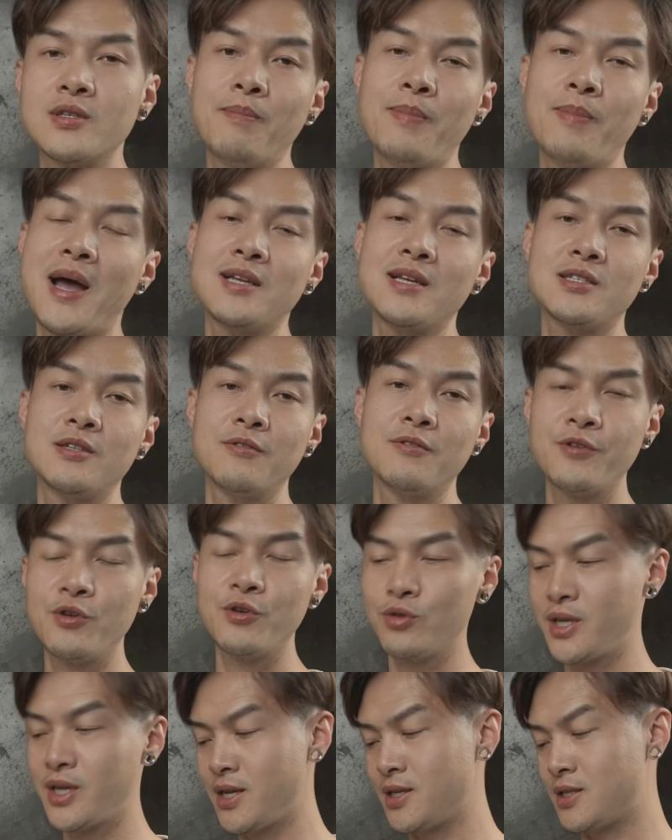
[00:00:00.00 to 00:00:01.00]
the past
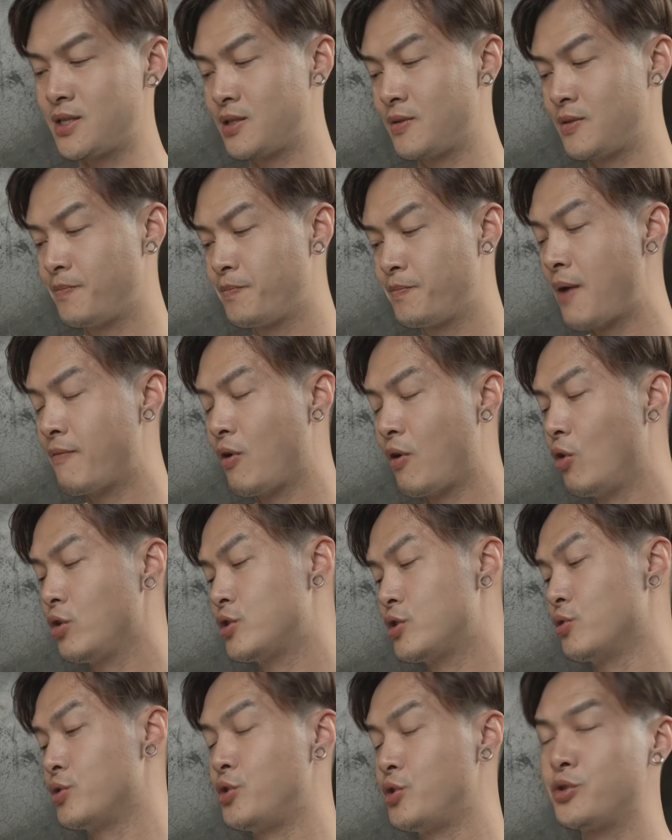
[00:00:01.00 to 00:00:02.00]
few days, I've
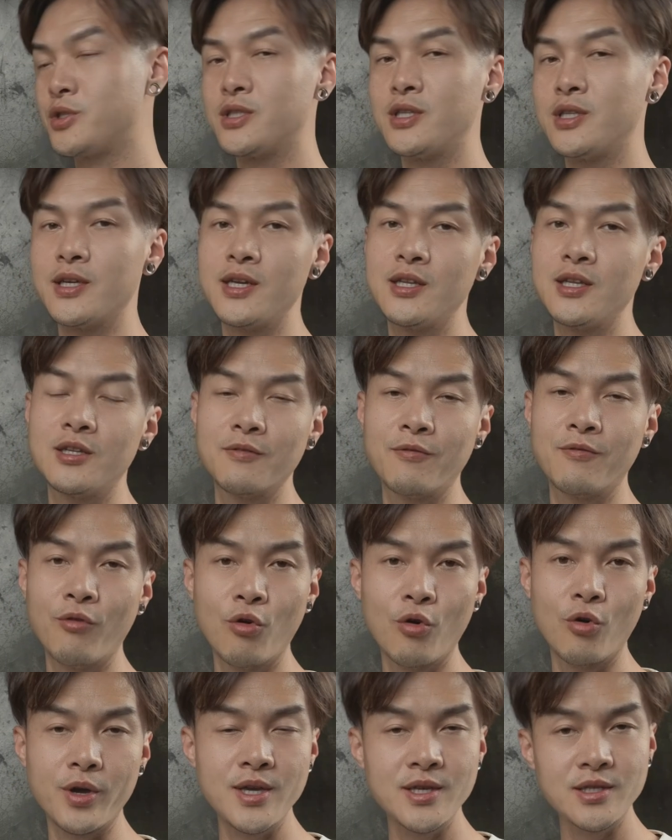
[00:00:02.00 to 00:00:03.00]
also used it
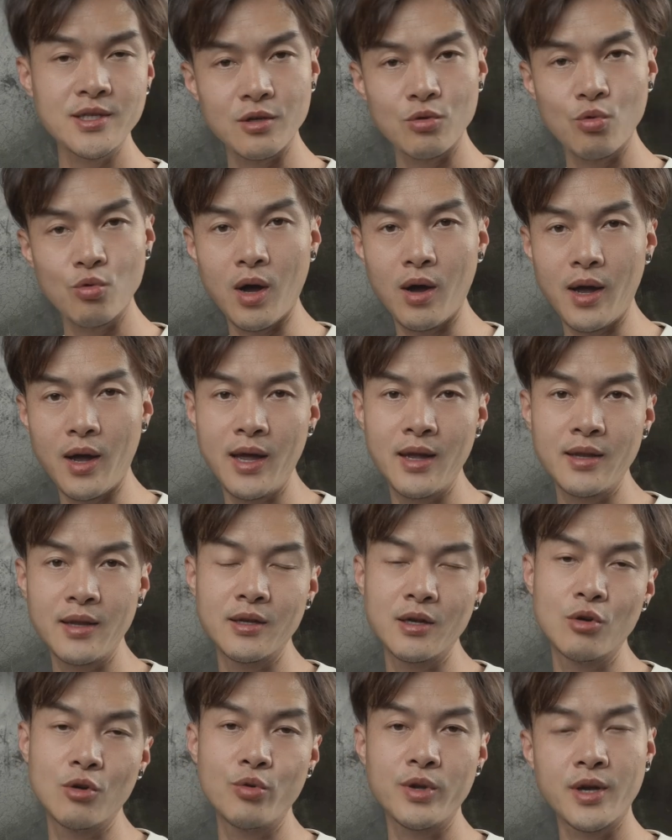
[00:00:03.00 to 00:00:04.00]
for easy run
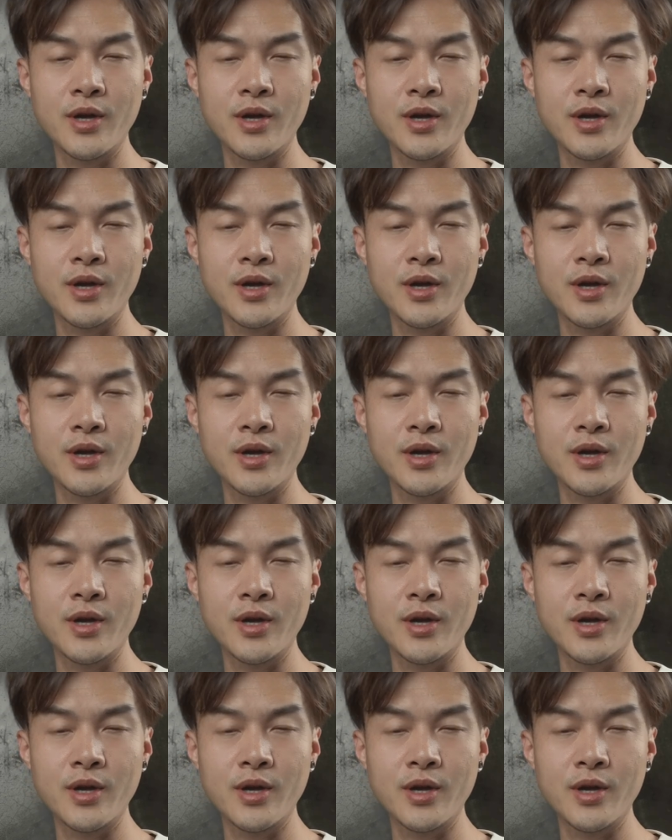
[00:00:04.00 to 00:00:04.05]
and